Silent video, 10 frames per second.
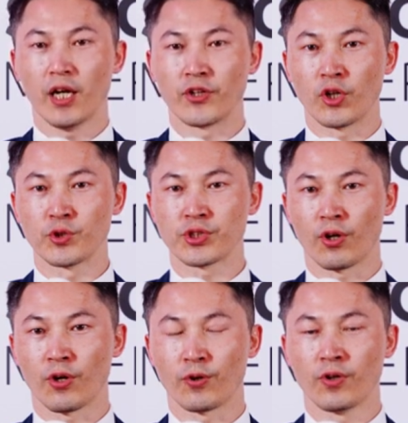and
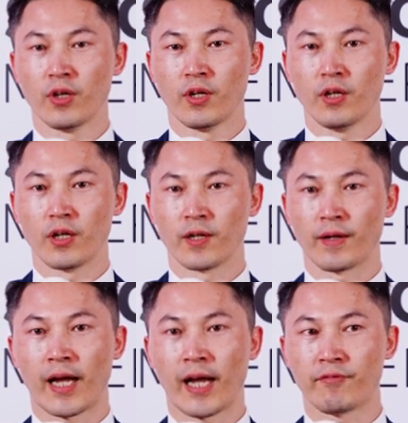also
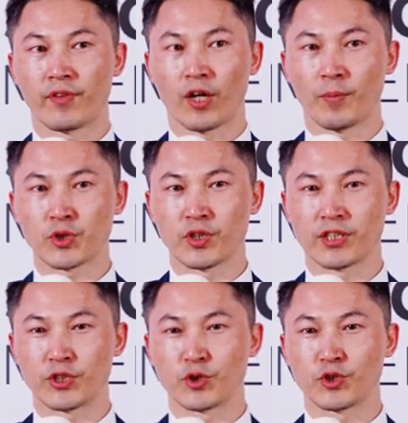have the
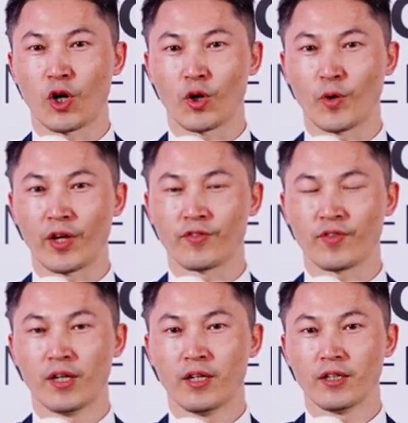opportunity to talk with